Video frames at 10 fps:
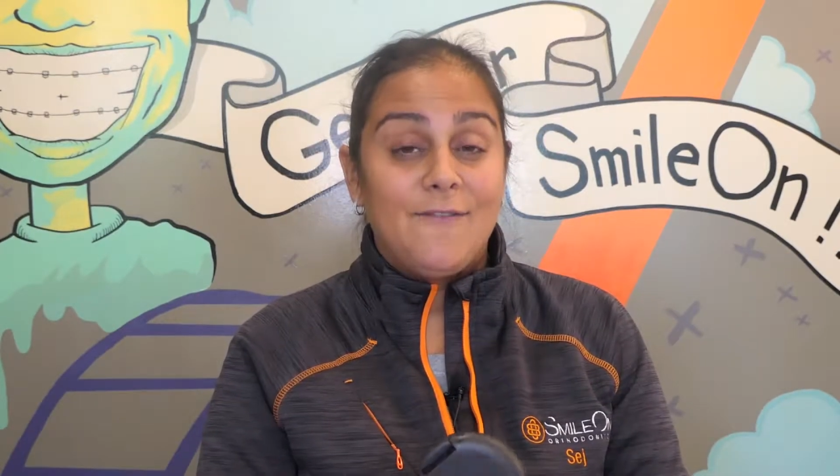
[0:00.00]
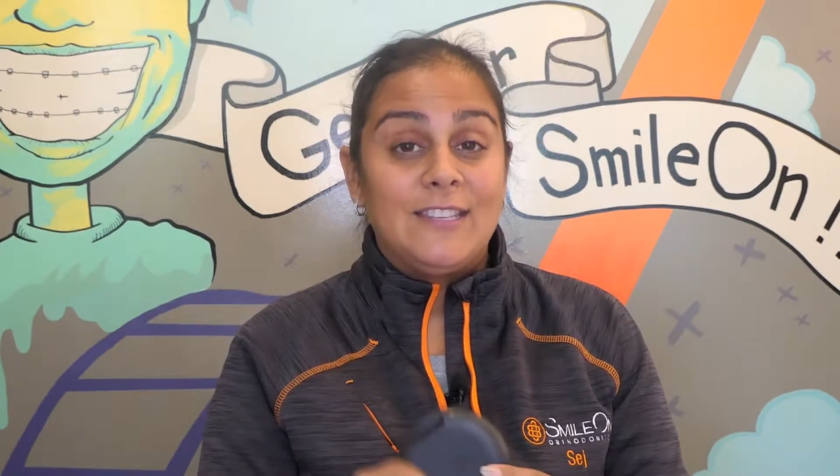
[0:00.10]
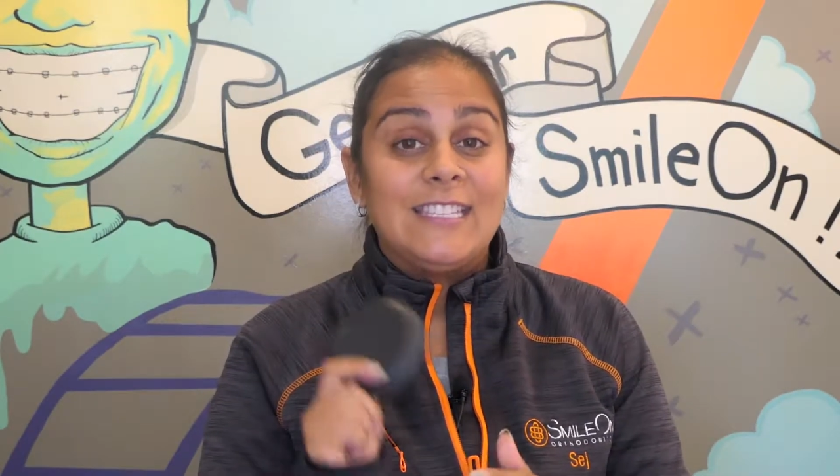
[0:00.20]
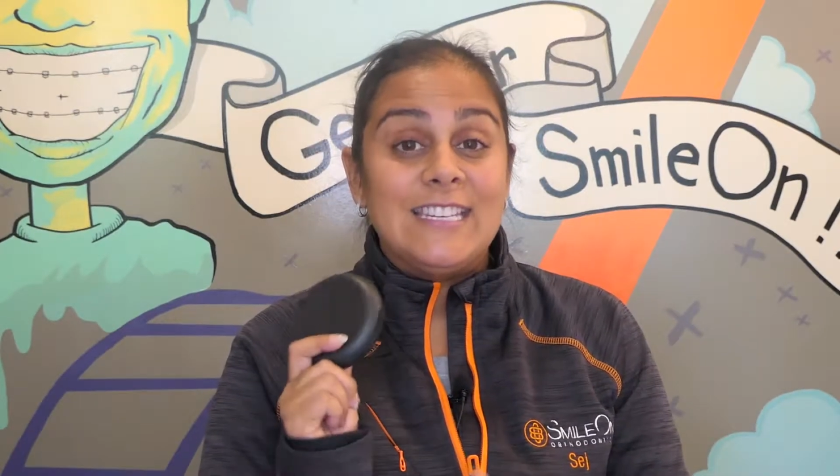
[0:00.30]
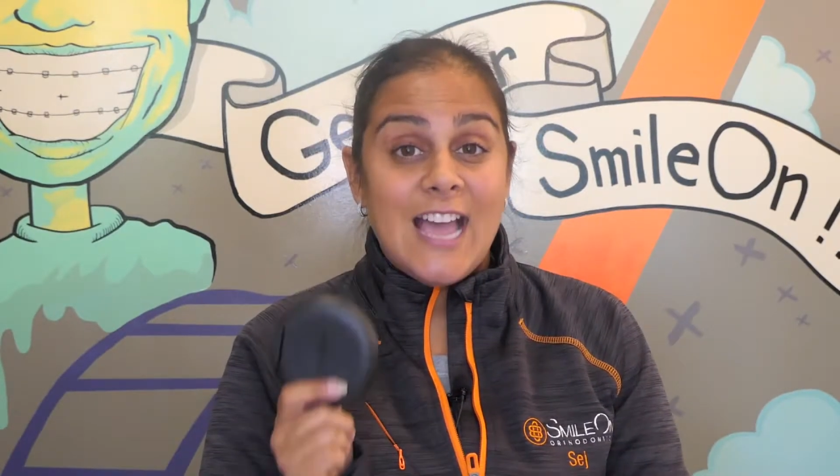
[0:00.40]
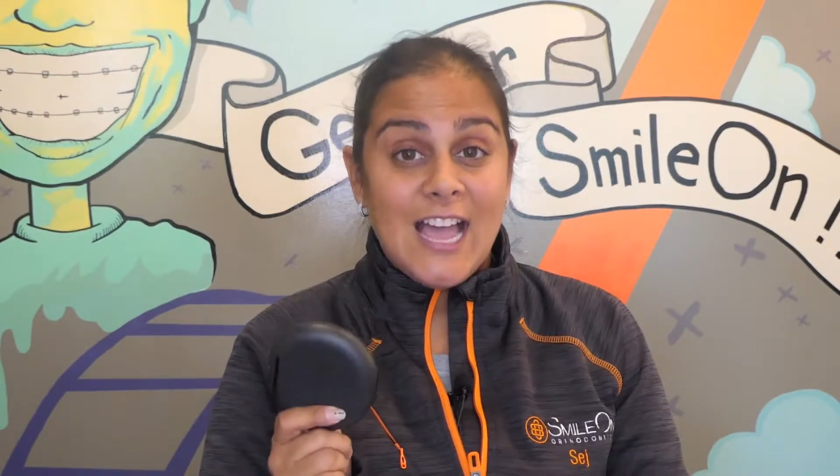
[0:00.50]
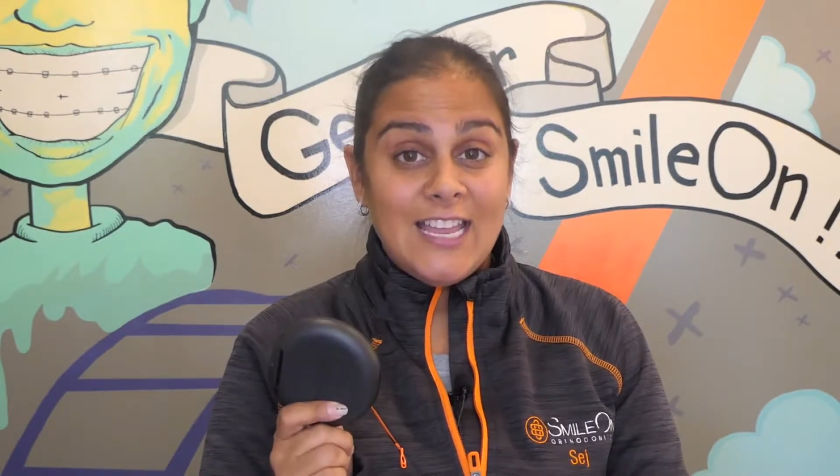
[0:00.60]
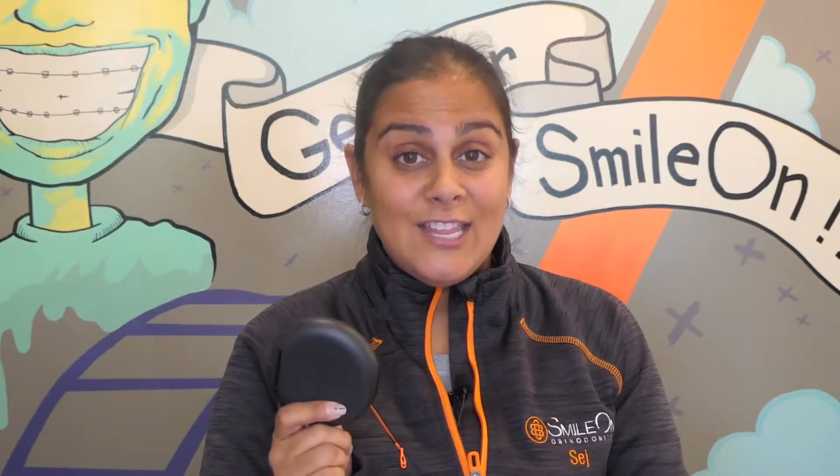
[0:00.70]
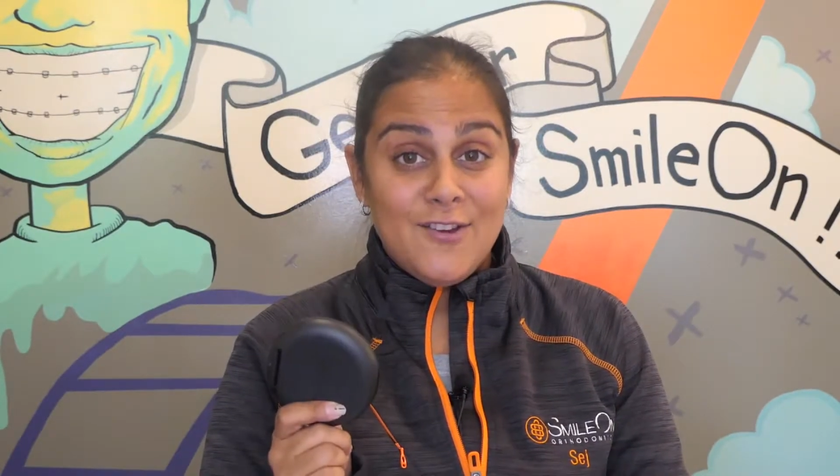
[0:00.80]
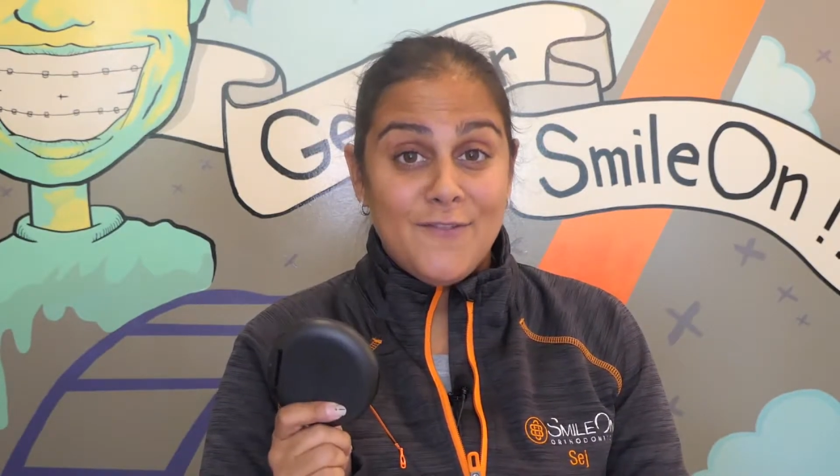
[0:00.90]
if it's
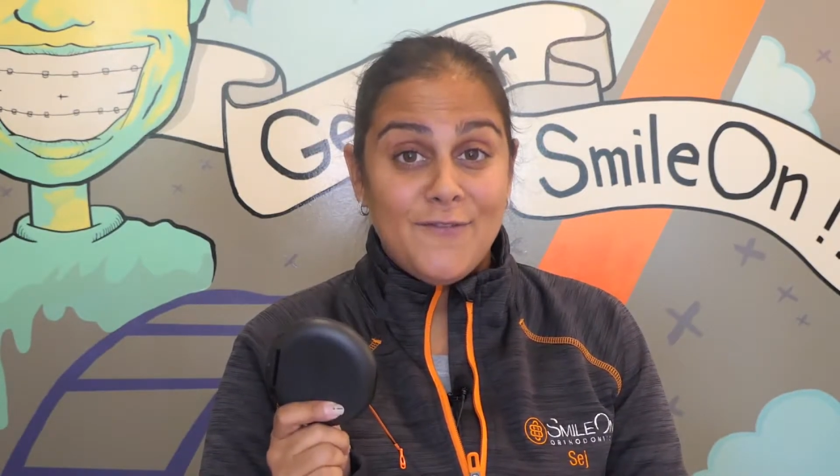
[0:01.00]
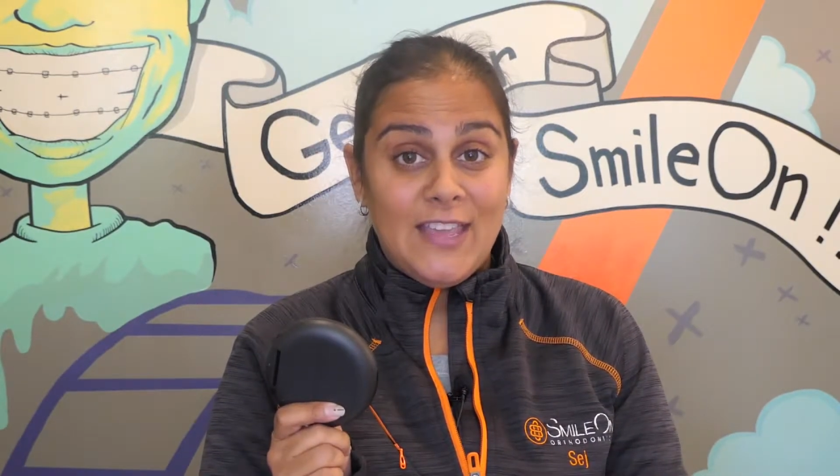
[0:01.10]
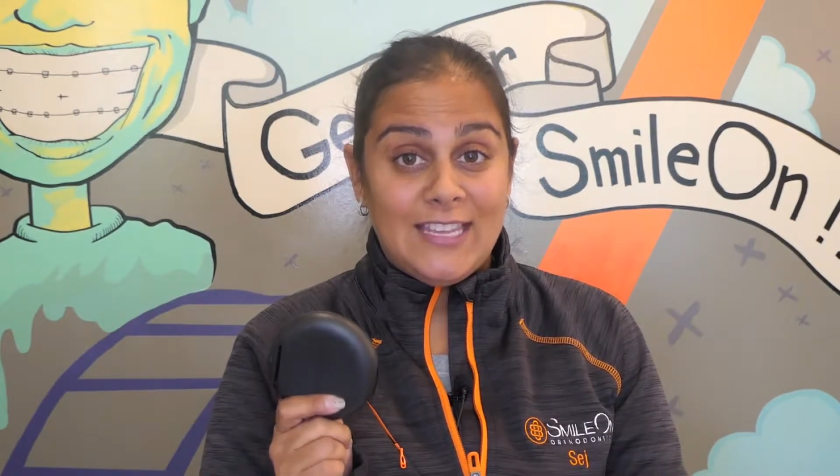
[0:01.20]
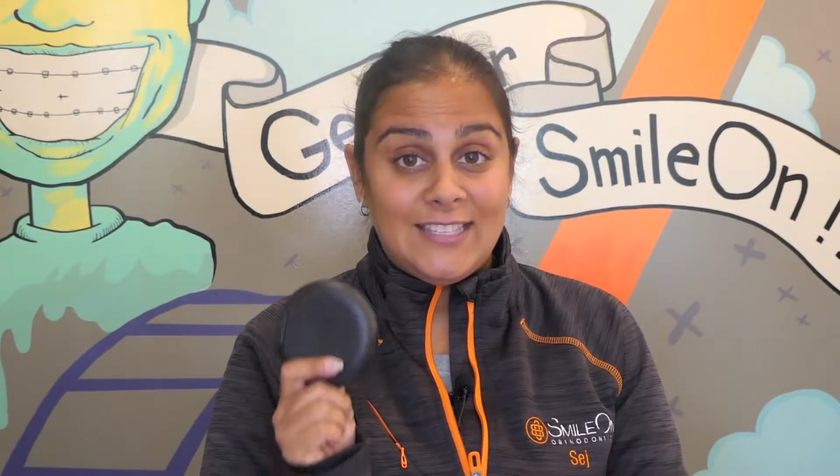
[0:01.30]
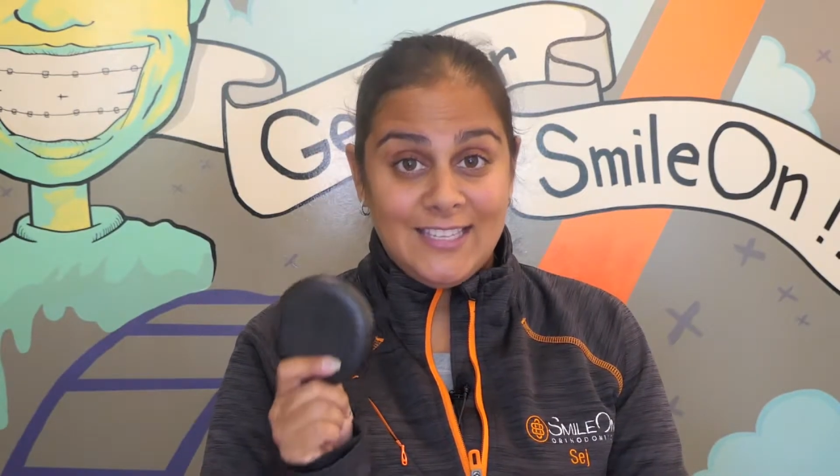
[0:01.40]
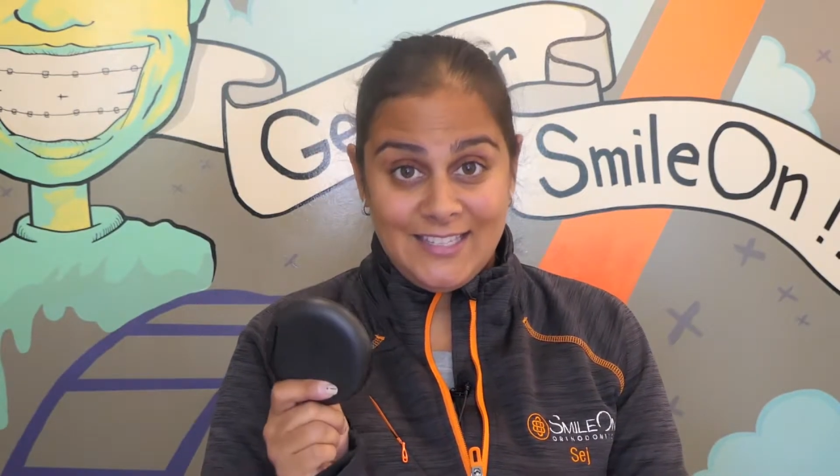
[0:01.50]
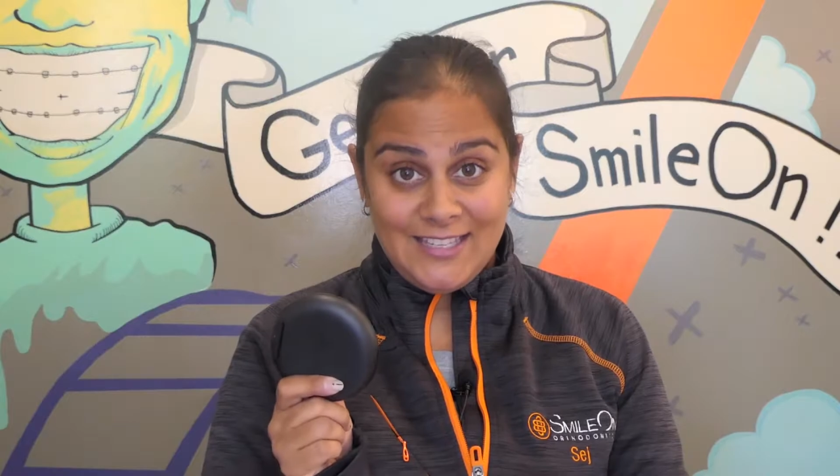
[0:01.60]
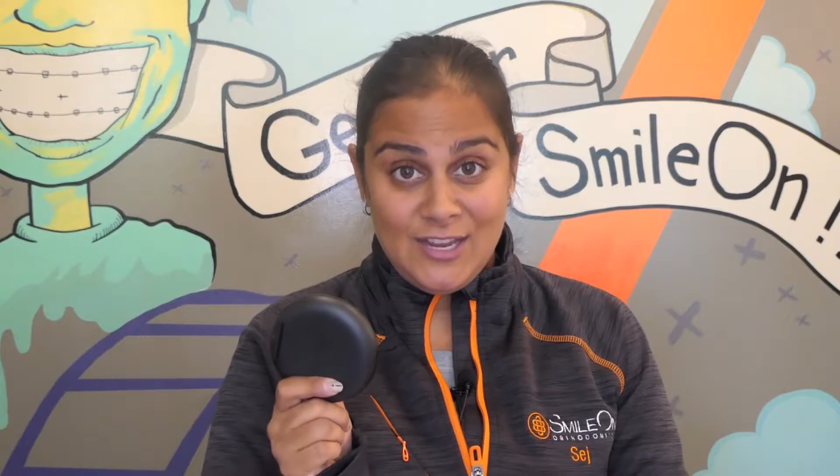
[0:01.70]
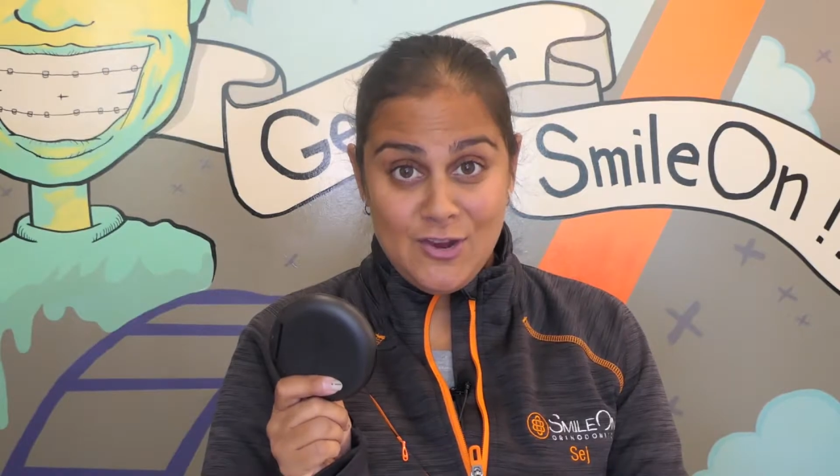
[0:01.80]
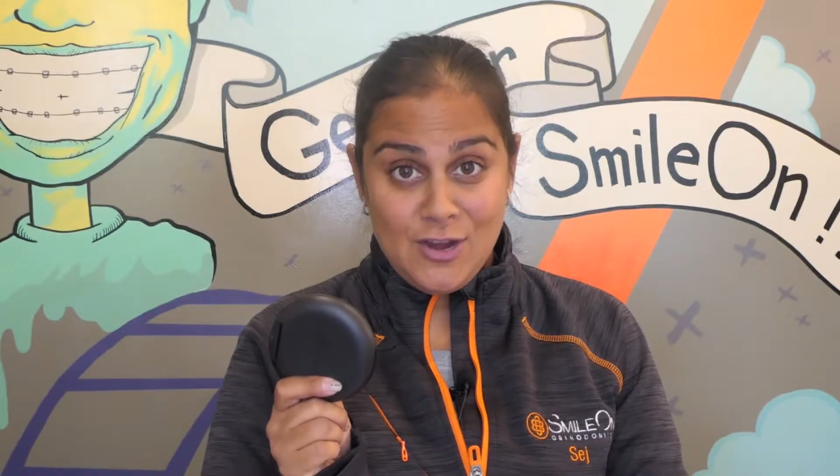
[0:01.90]
not in your face,
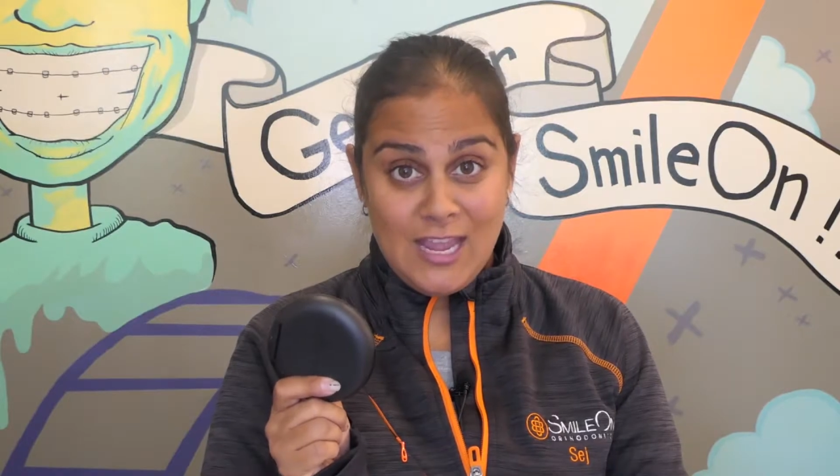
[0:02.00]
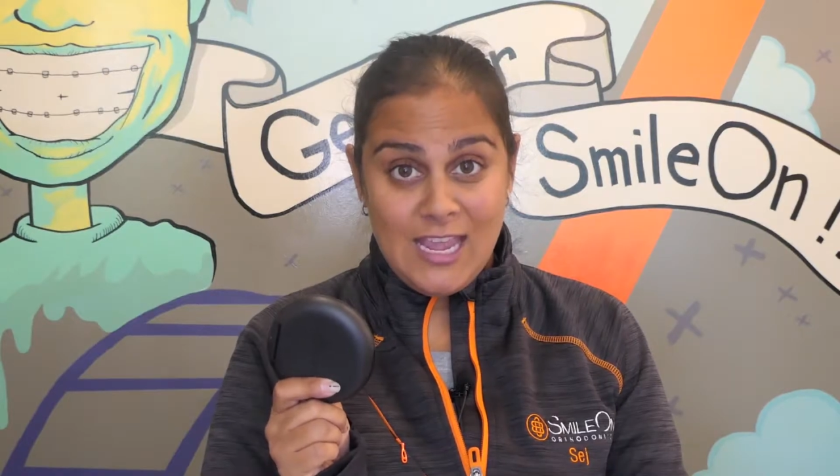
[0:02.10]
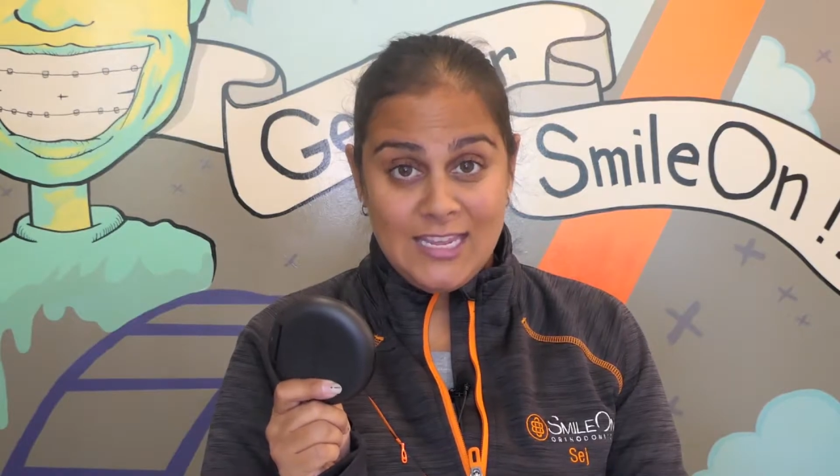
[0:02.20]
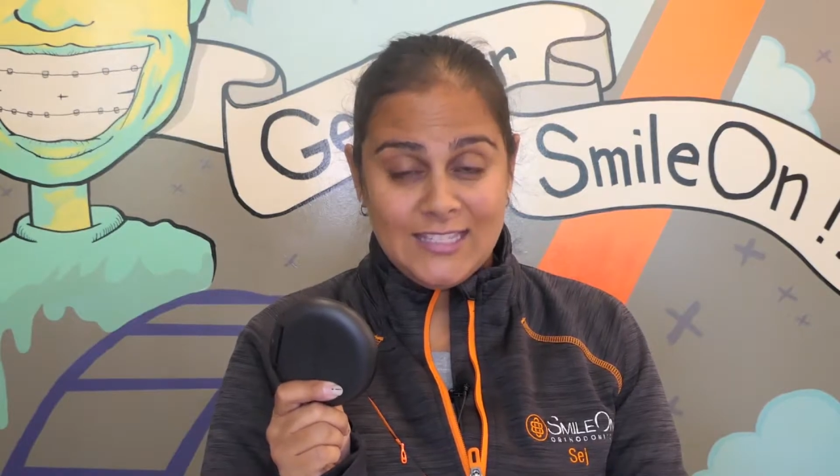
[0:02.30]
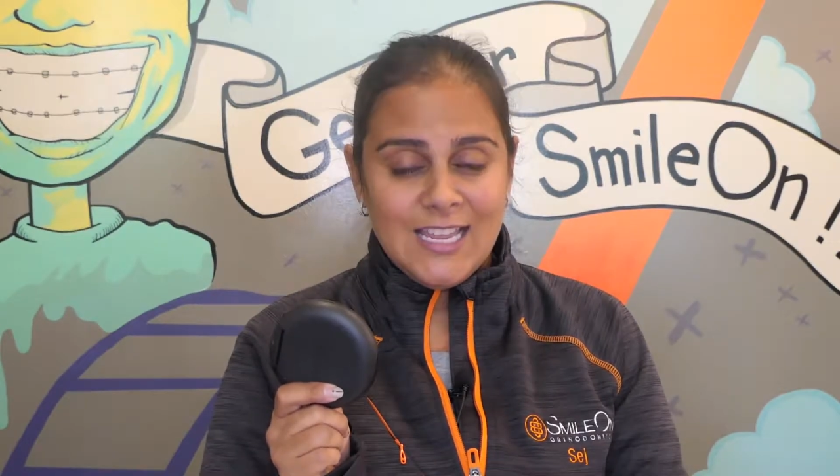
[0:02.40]
it's in your case.